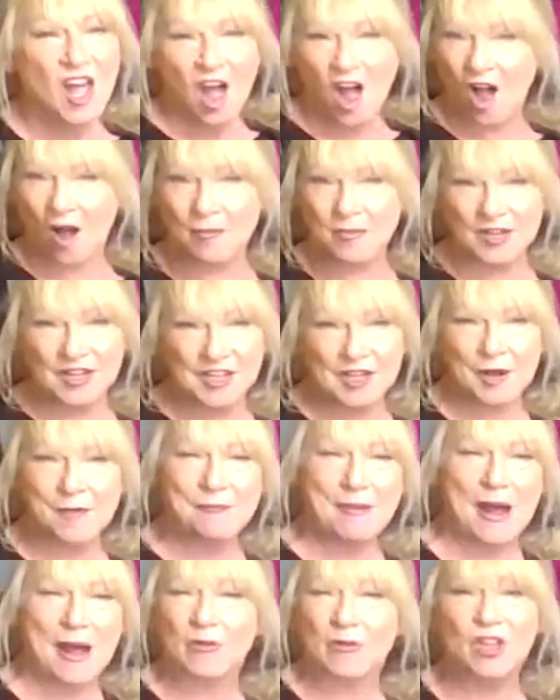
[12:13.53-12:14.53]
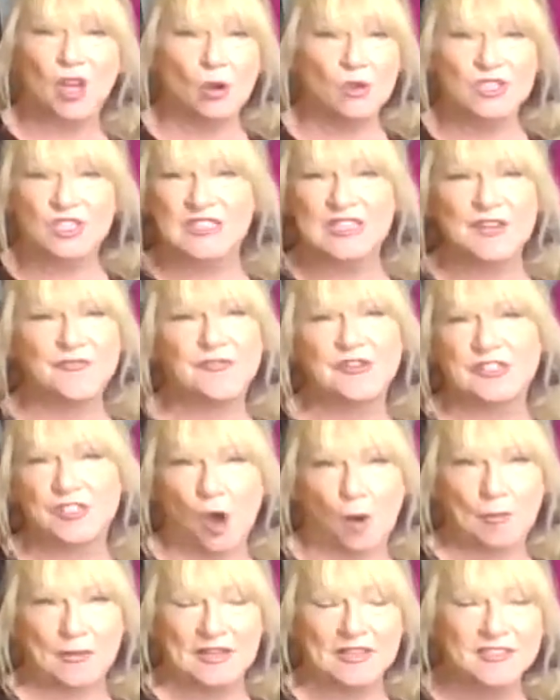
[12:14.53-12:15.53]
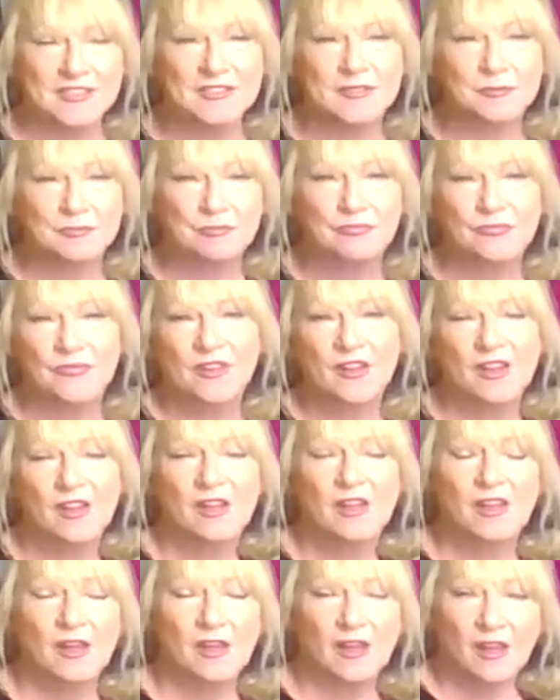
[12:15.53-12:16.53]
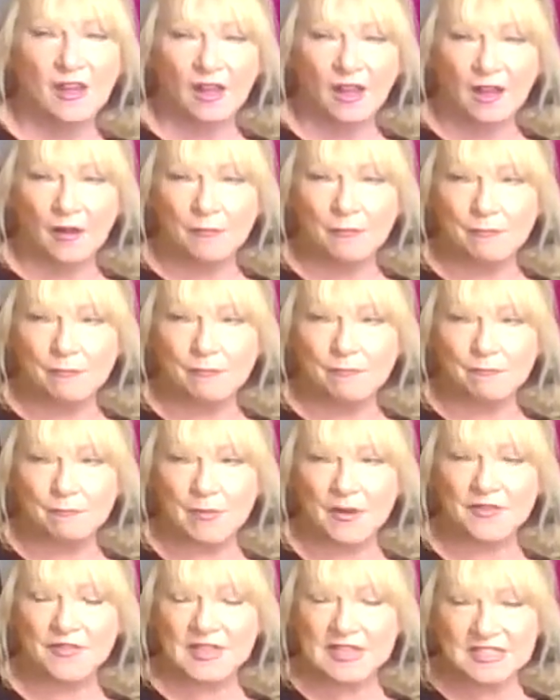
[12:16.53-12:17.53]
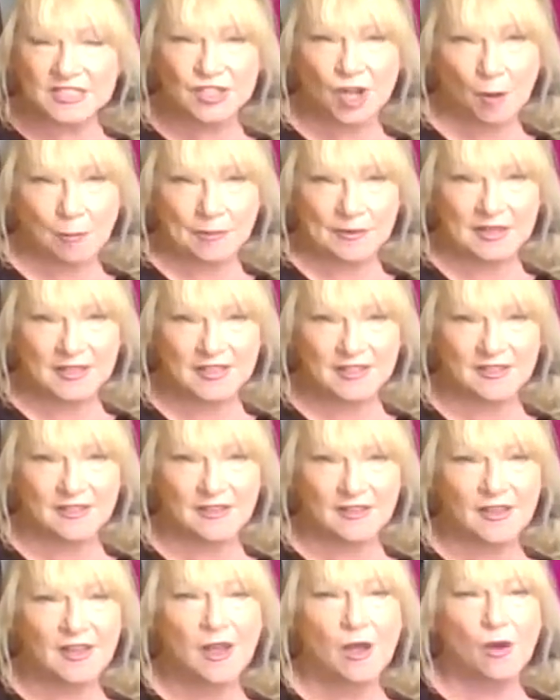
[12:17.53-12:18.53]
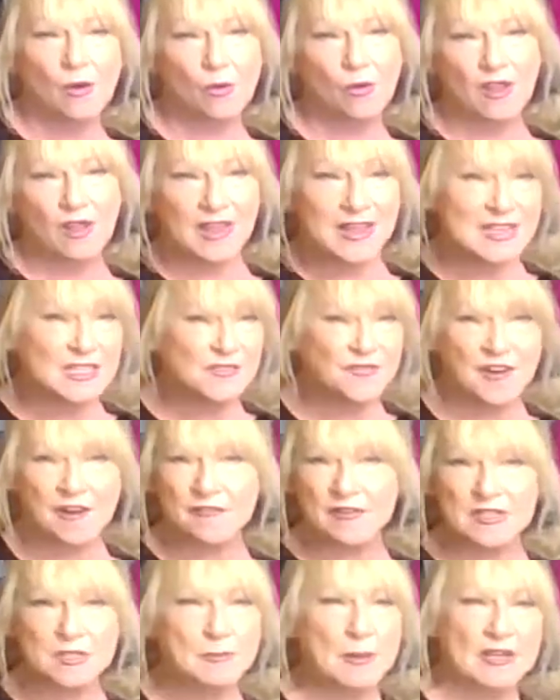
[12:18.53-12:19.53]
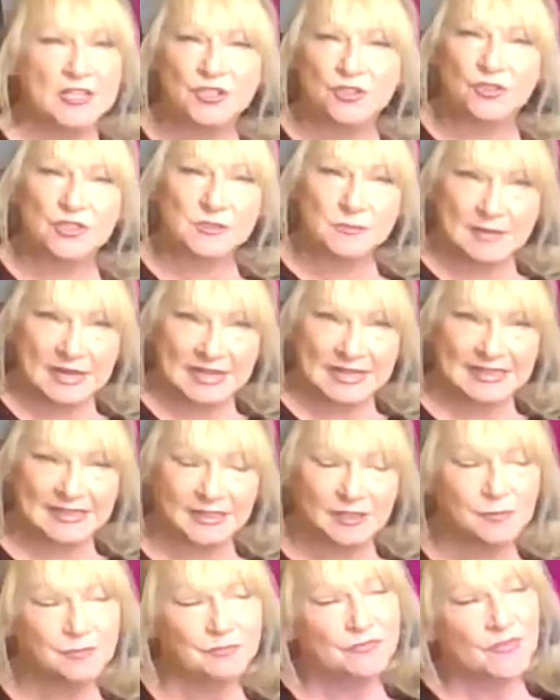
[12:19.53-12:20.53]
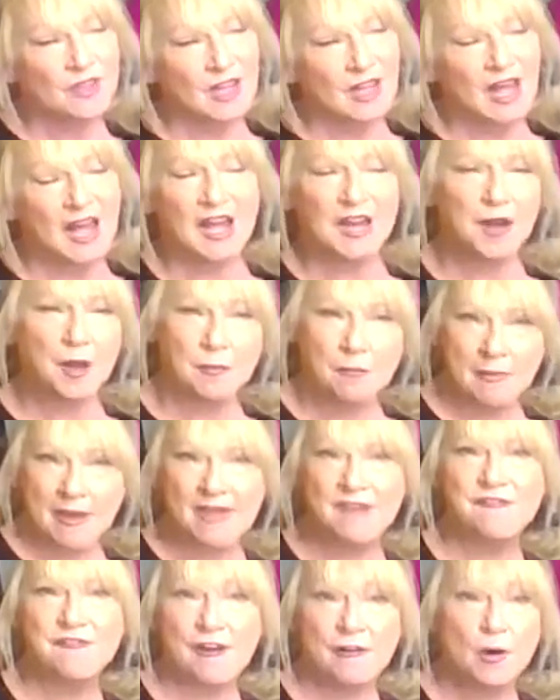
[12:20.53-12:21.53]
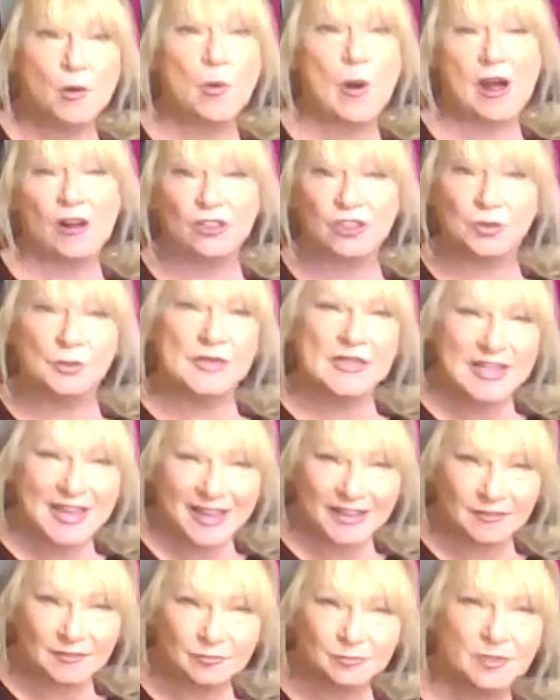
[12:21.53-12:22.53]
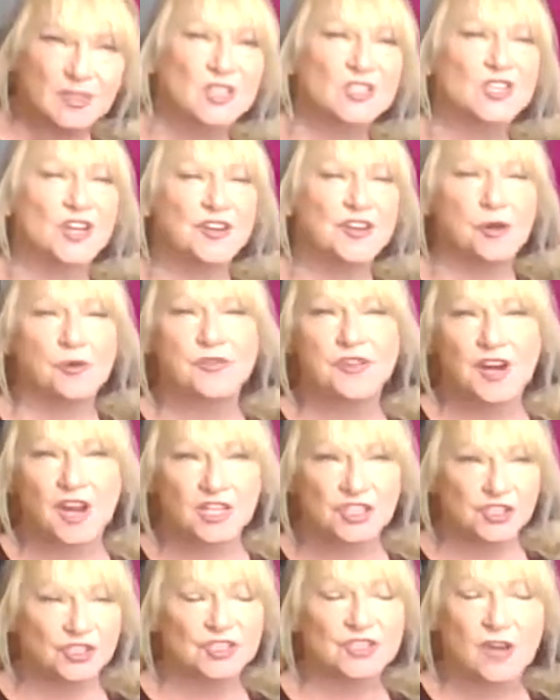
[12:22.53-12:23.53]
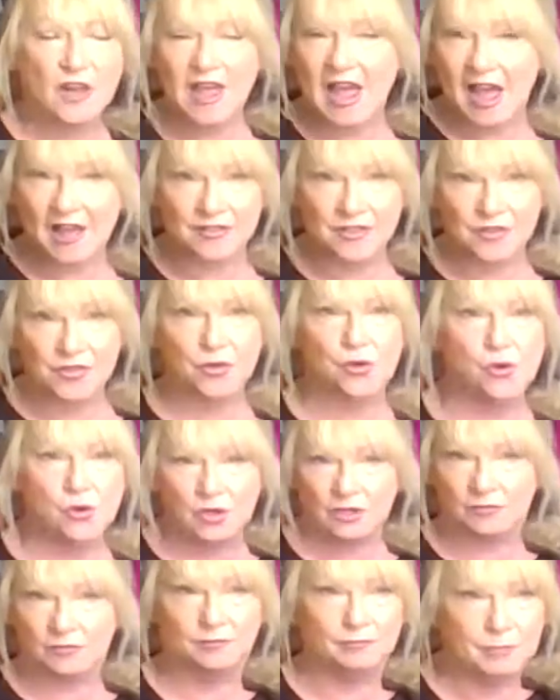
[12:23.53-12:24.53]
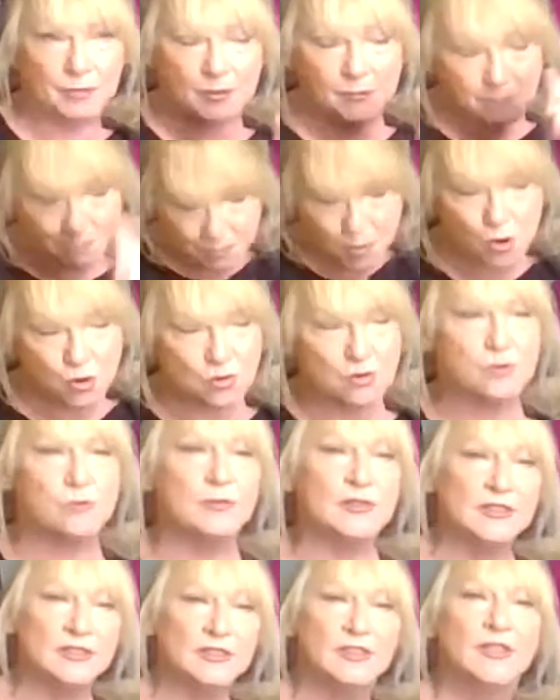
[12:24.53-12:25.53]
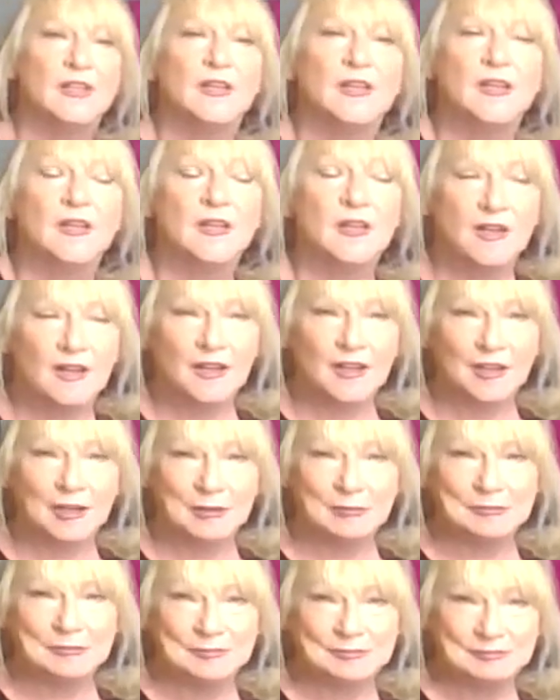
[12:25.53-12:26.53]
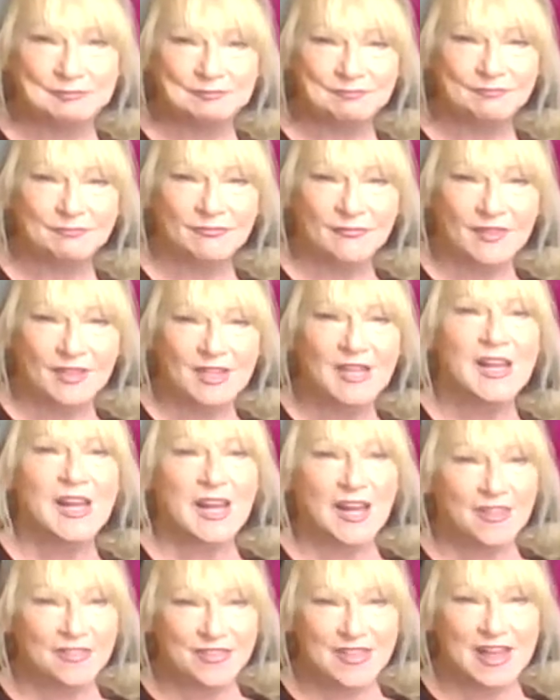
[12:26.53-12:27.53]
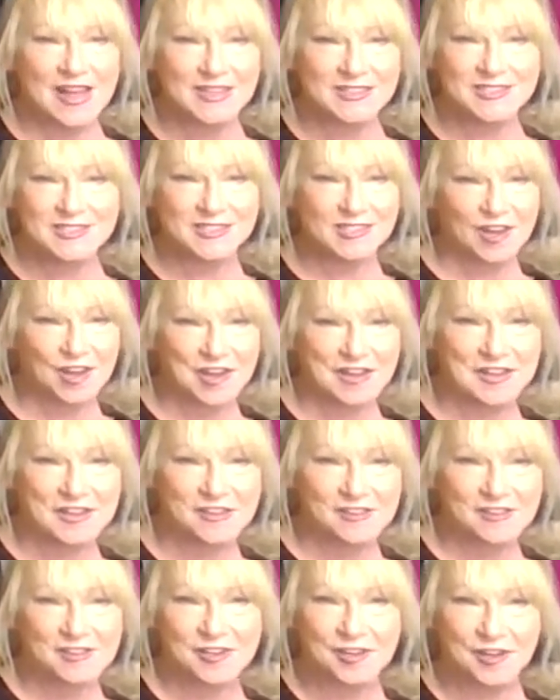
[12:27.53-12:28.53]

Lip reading: going to come back with loads of different topics. But this topic is very special to me. And I may very well do it again, because I know that I just like had the thought and boom, boom. And that's like,